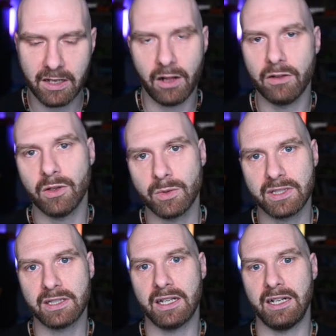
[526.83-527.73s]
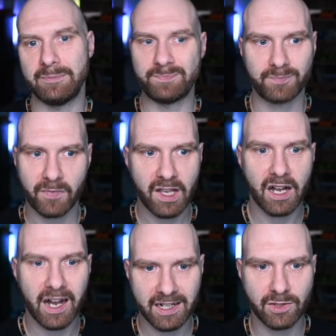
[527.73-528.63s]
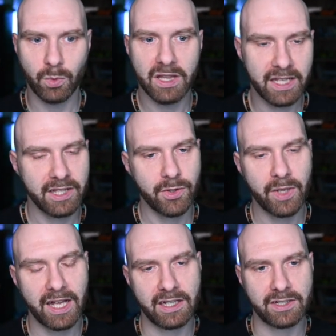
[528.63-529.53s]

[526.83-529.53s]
all those um, cards will link together?